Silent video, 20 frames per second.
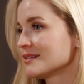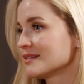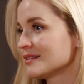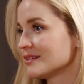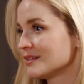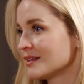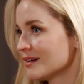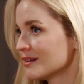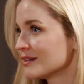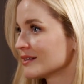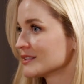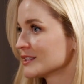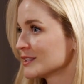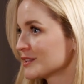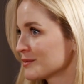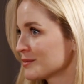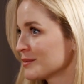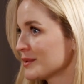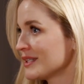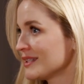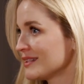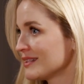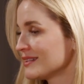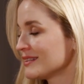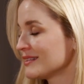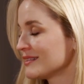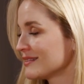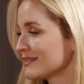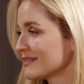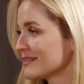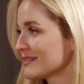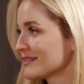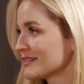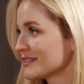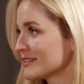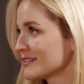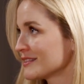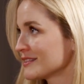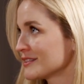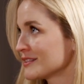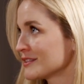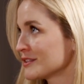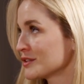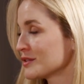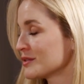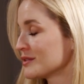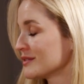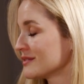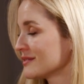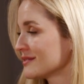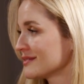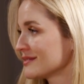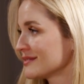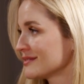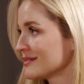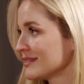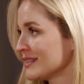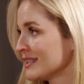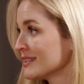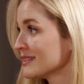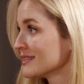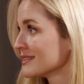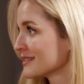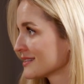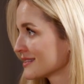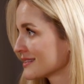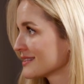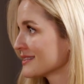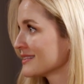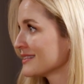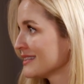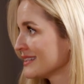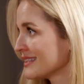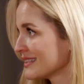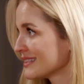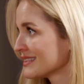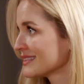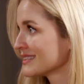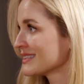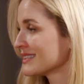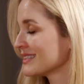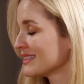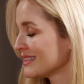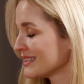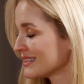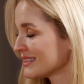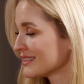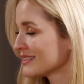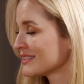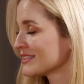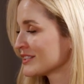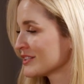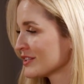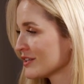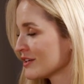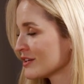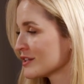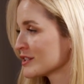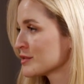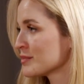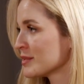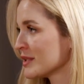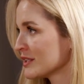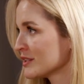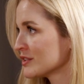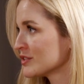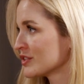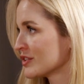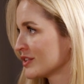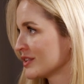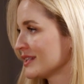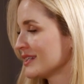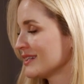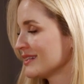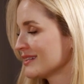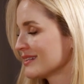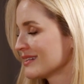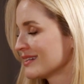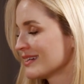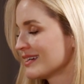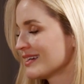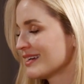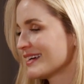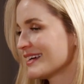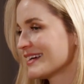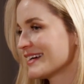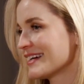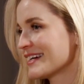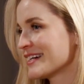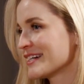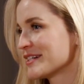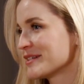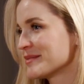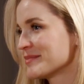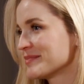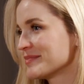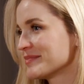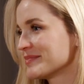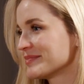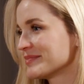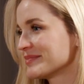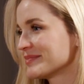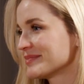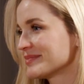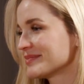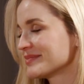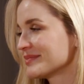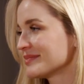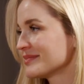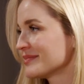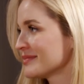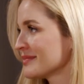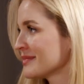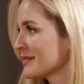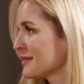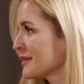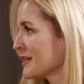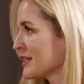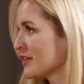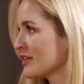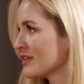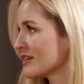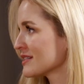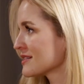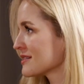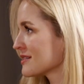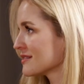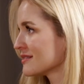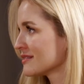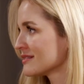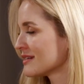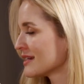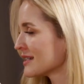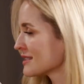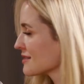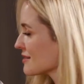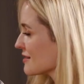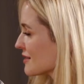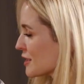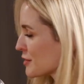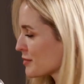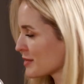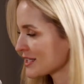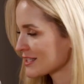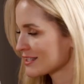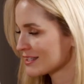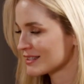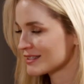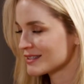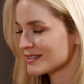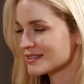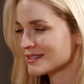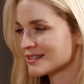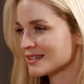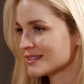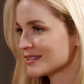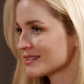yeah, it's been years and years. Yeah, it's been a journey. And yeah, I still get my cysts.